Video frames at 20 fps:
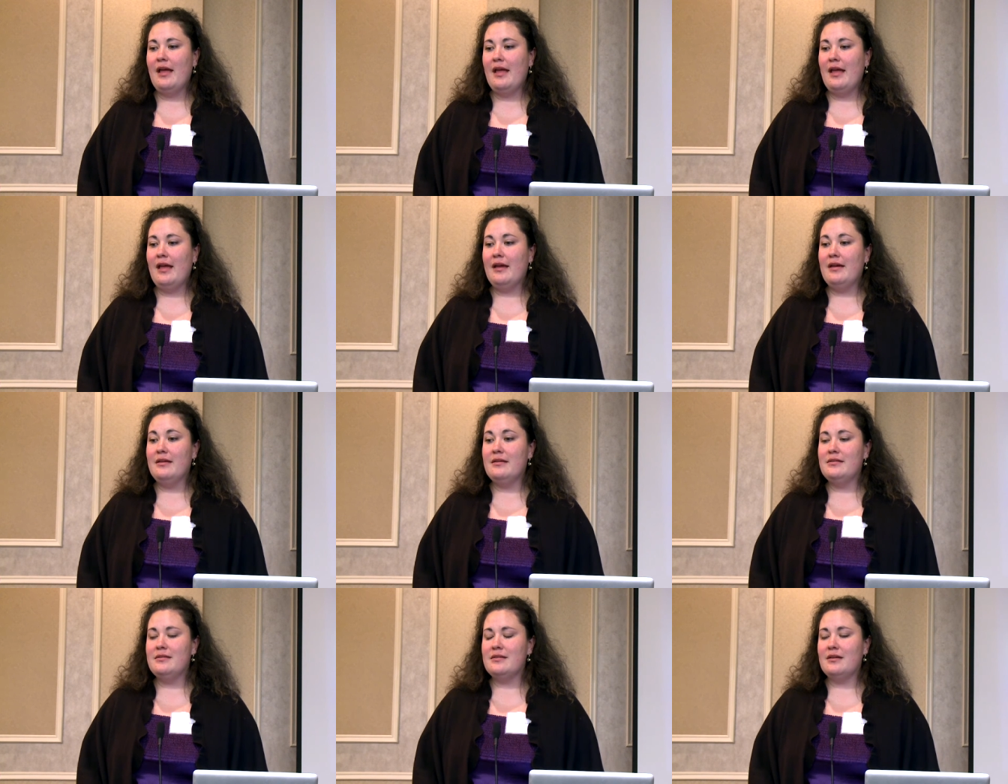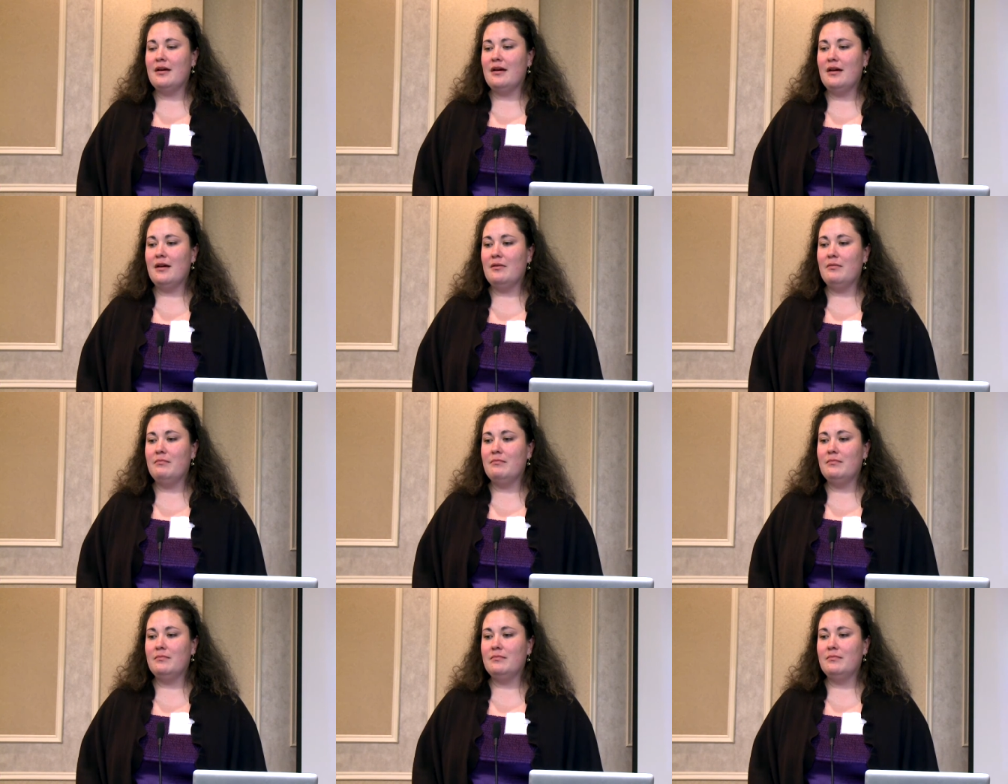And,
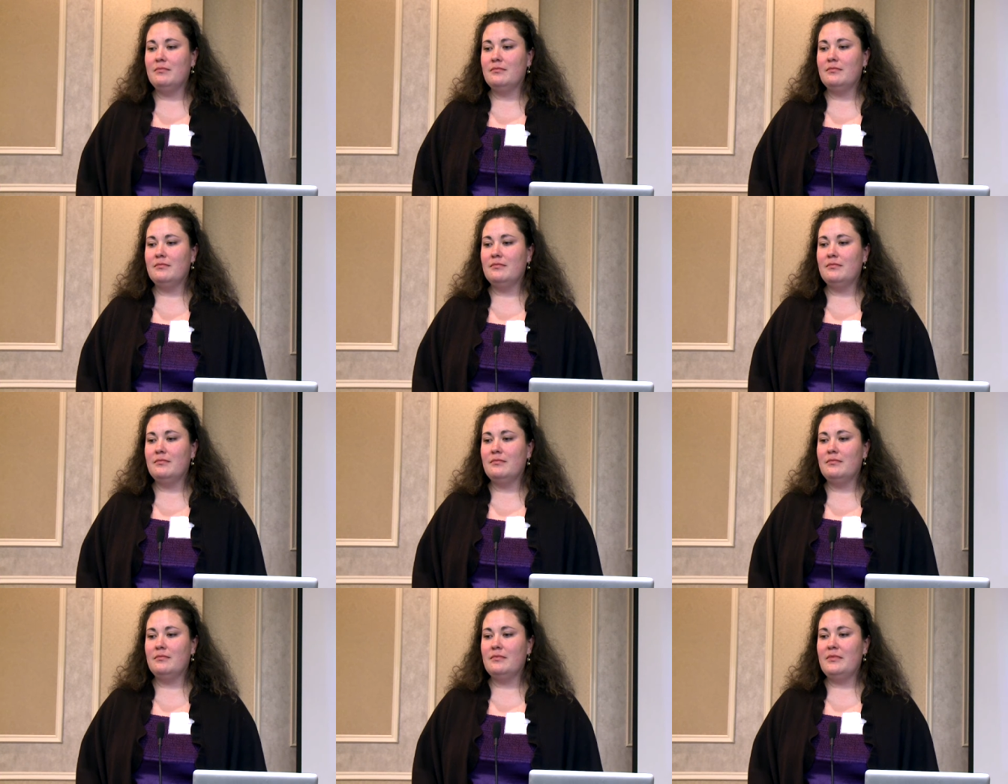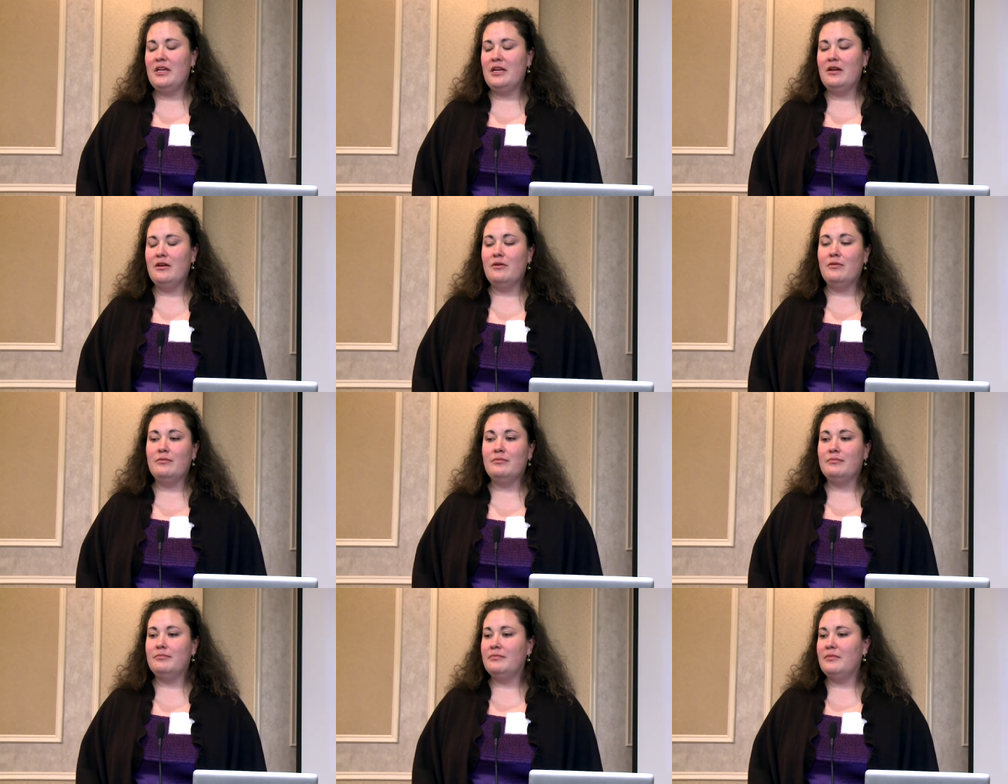um, you
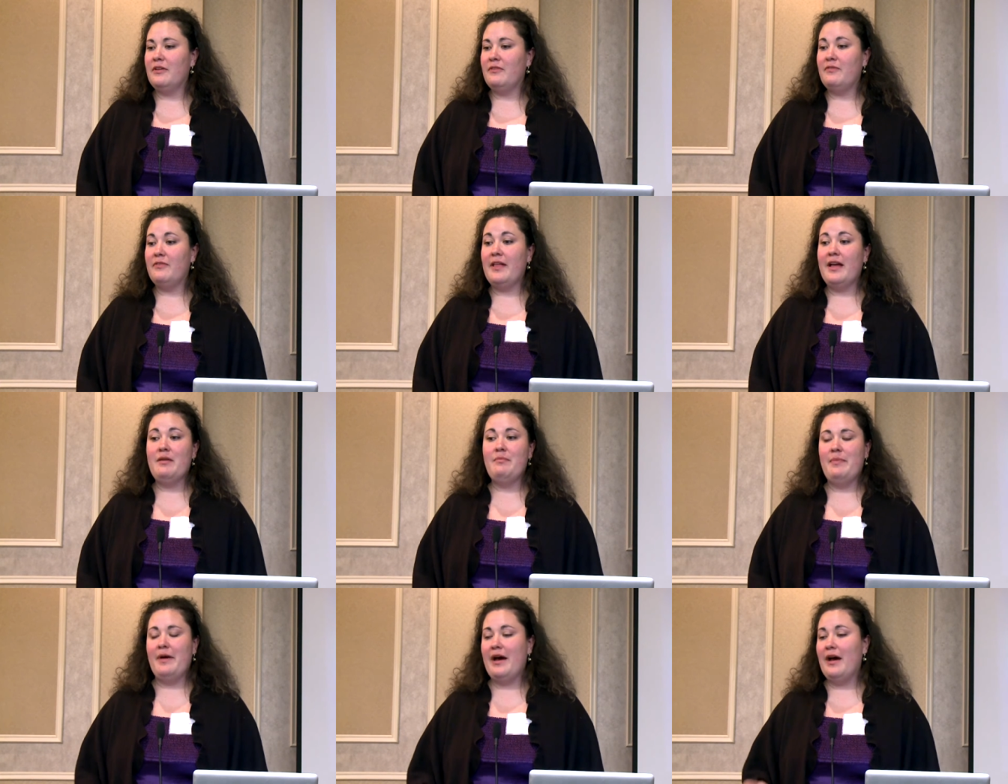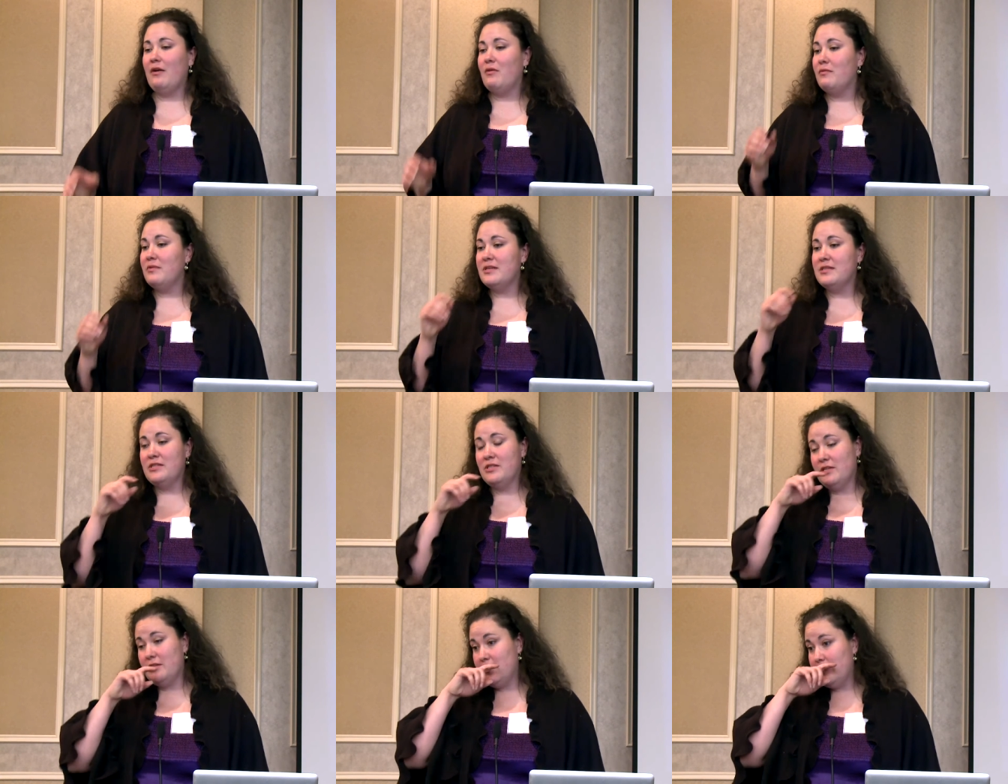know, the flight back
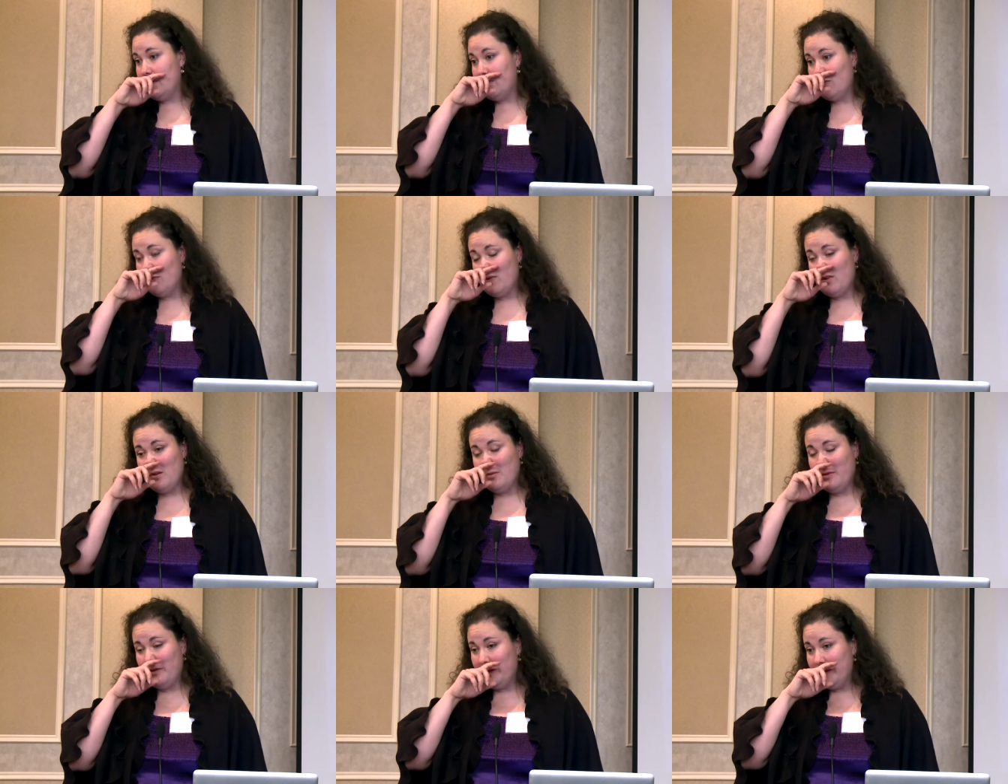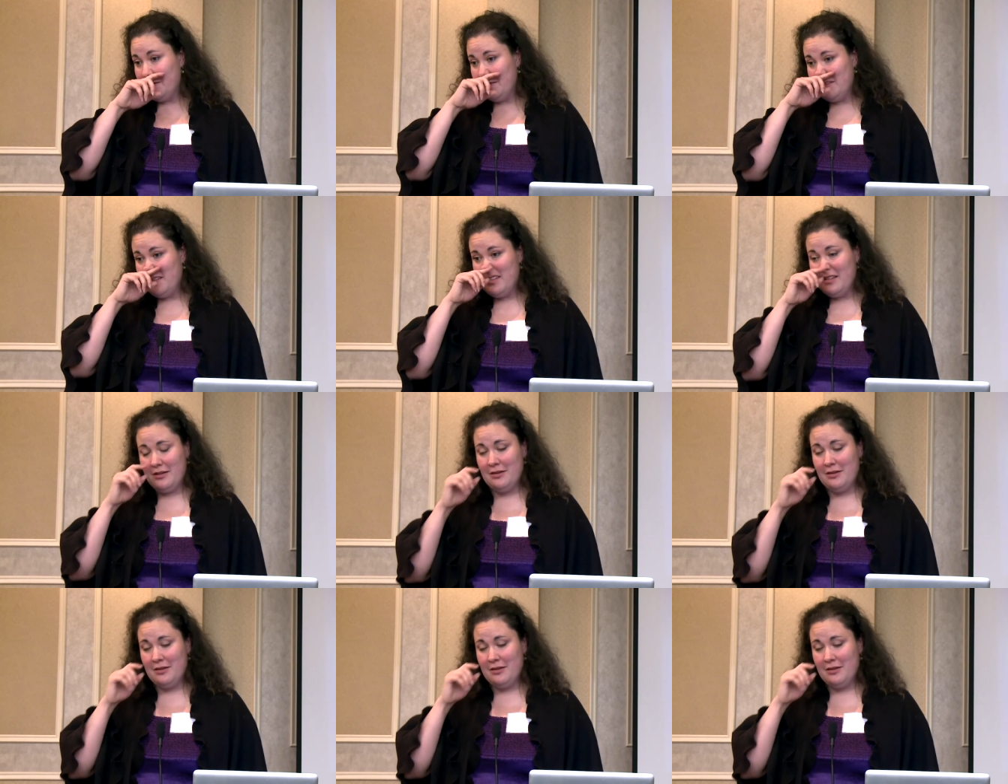was just as horrible.